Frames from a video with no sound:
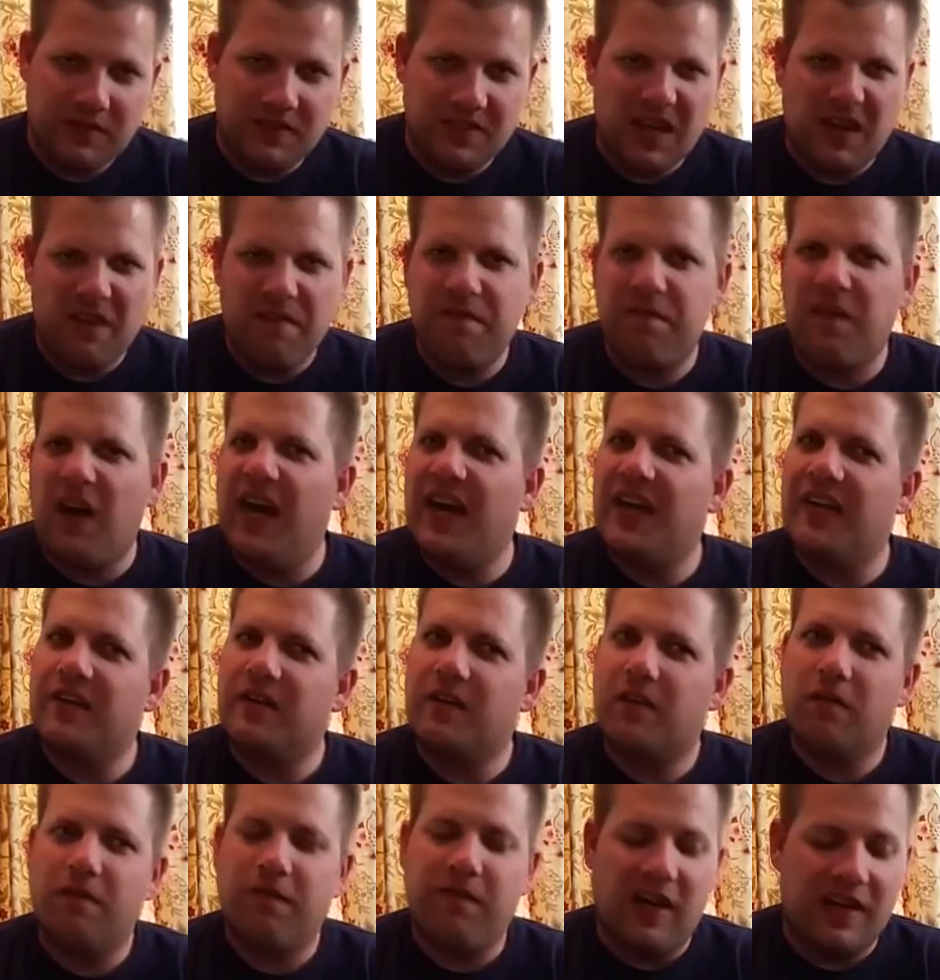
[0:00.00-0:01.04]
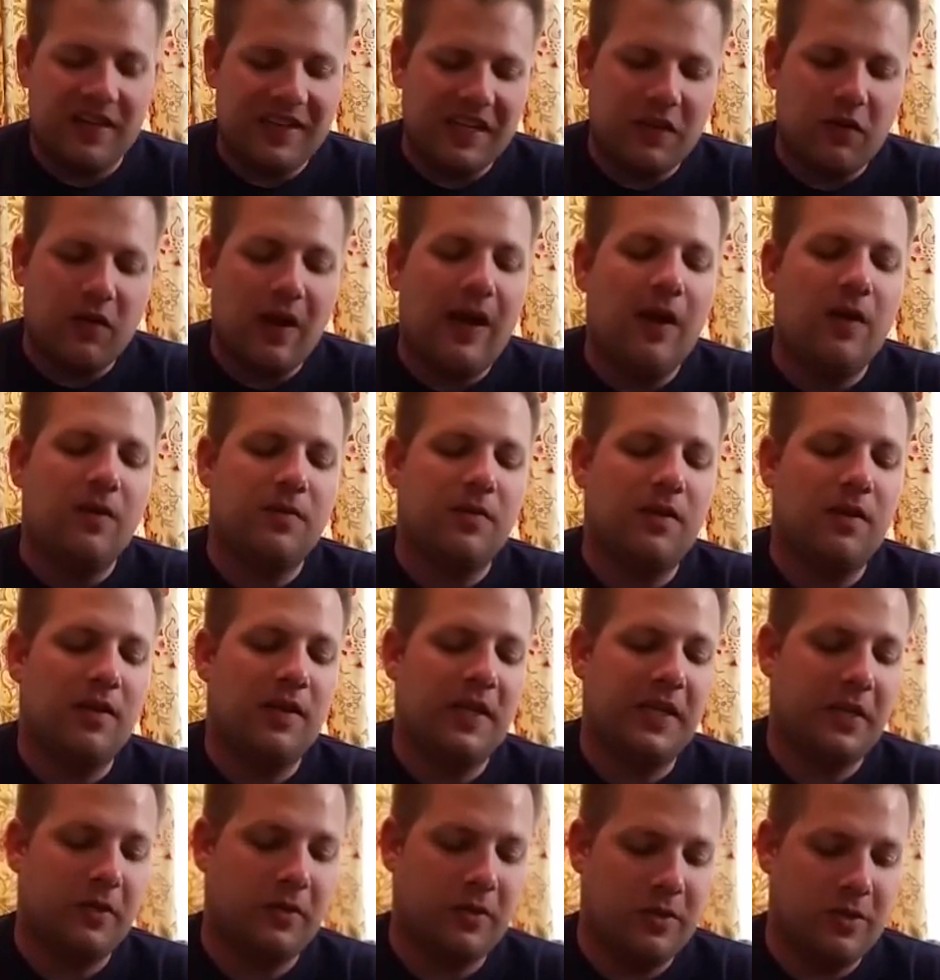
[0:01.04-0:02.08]
not finely ground
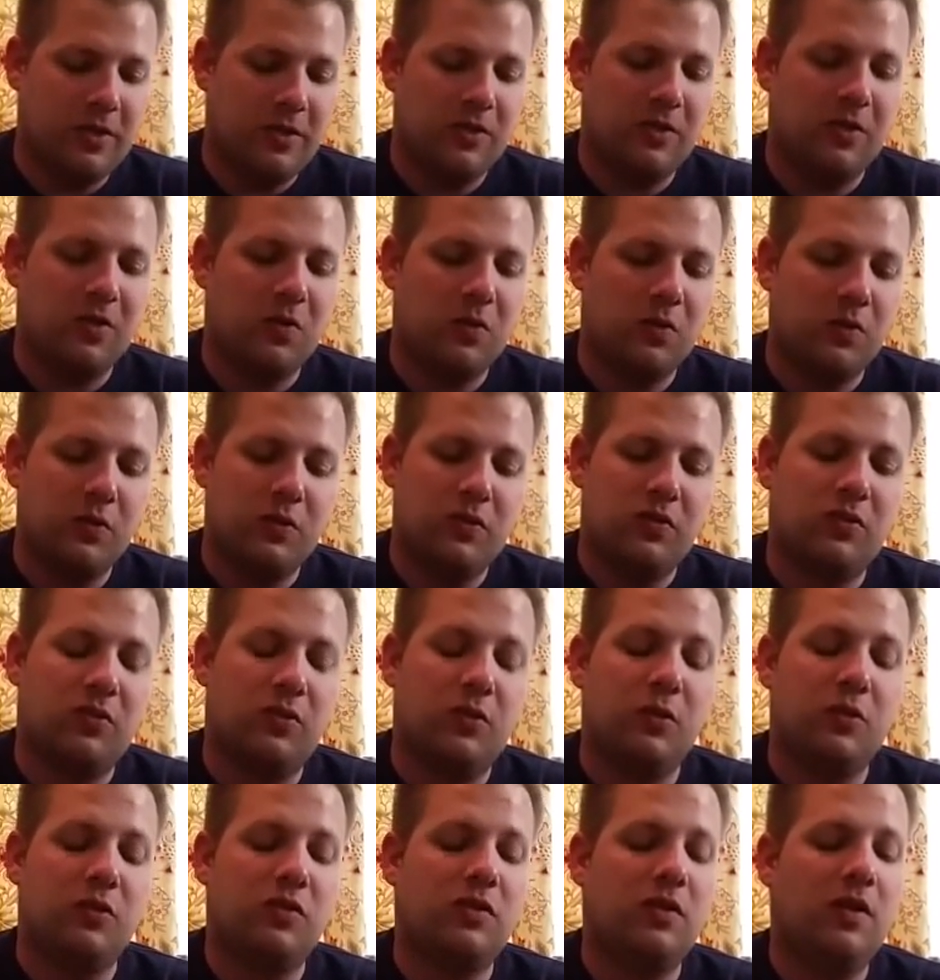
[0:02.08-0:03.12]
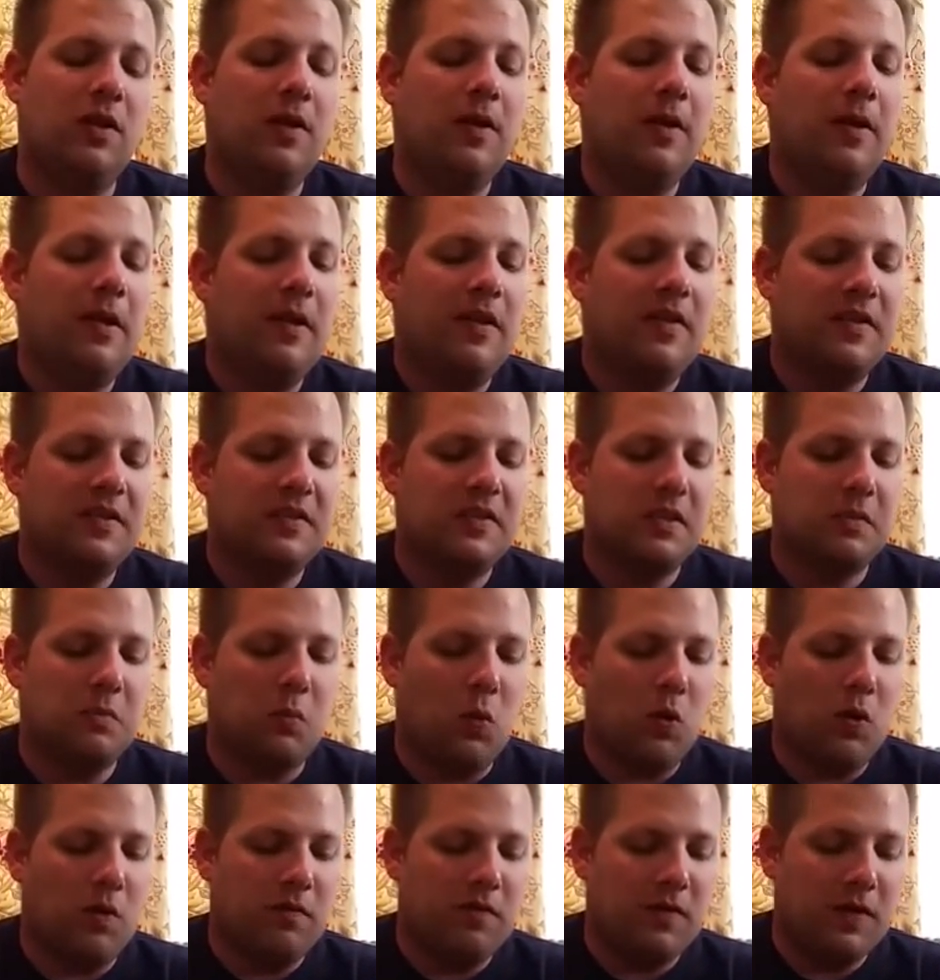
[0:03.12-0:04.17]
like your traditional loose snus. This is
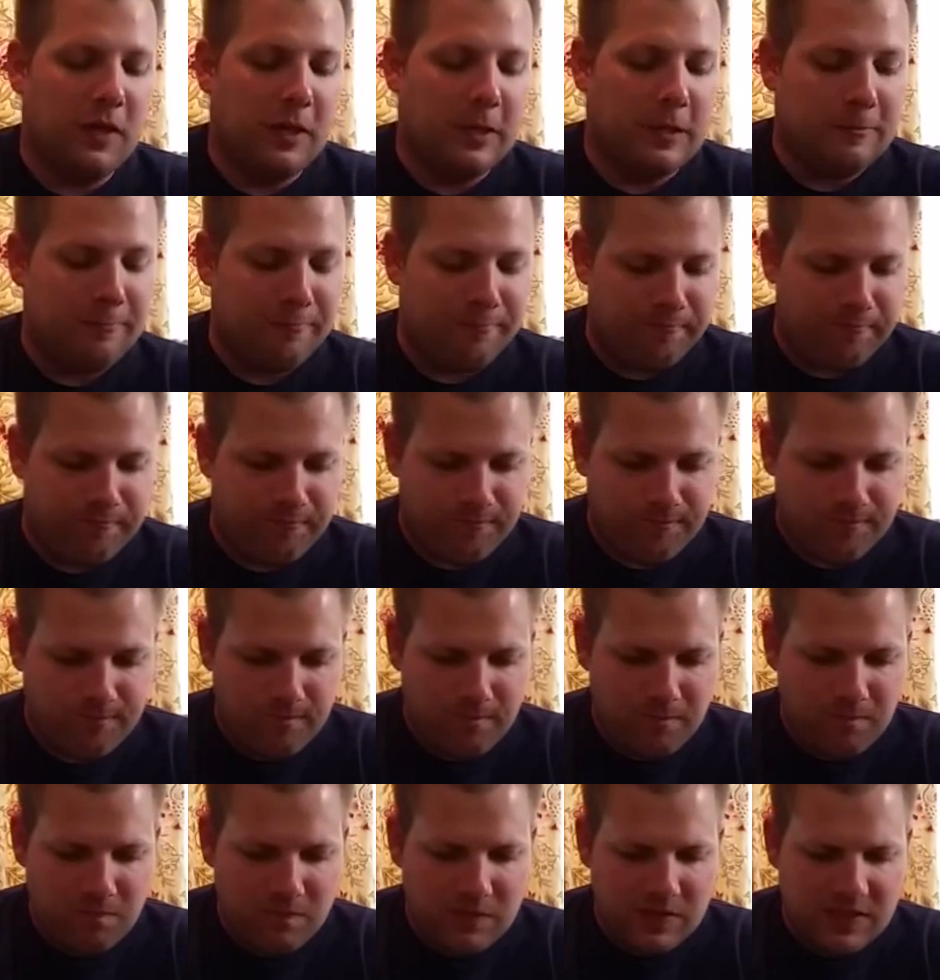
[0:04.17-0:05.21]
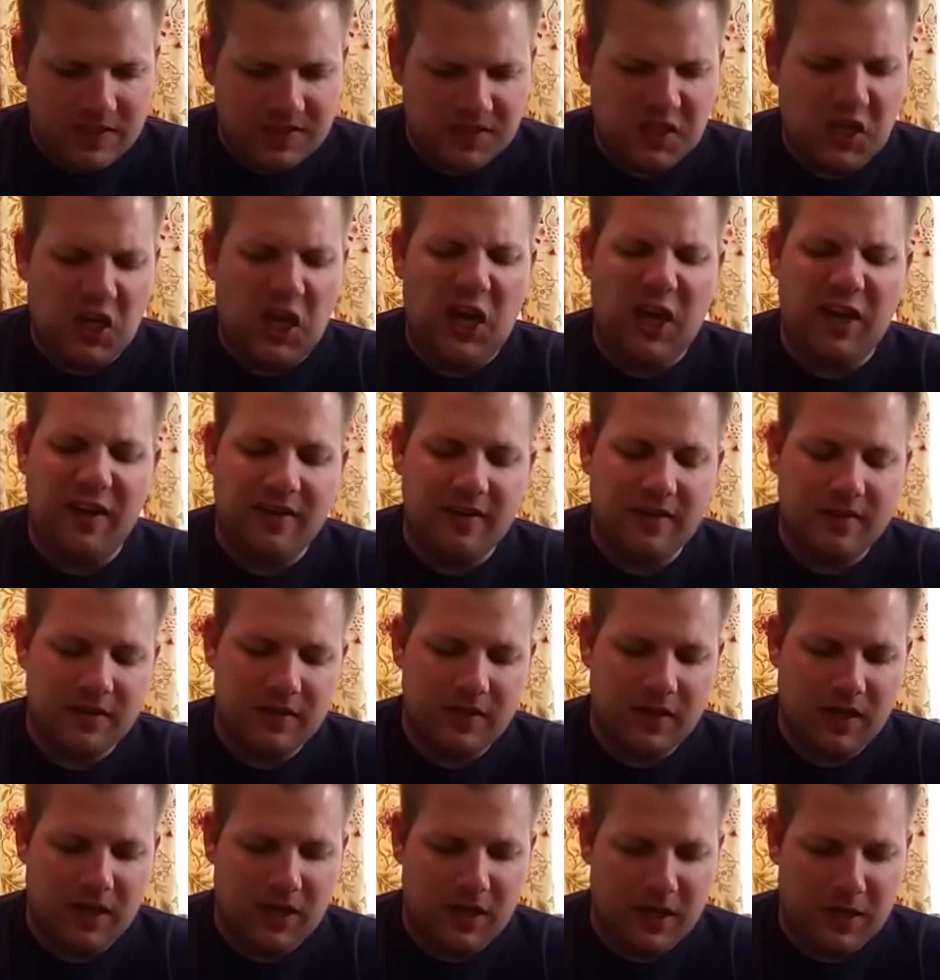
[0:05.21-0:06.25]
more of a, it's cut.
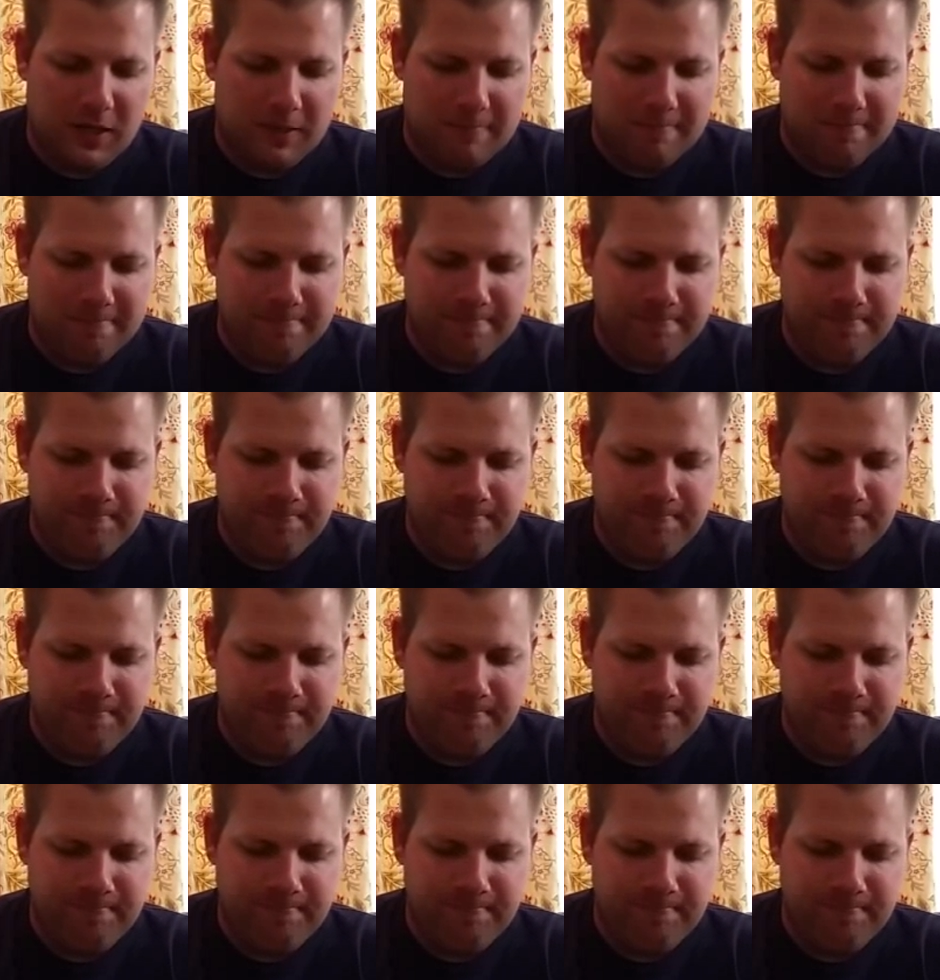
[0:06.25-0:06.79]
What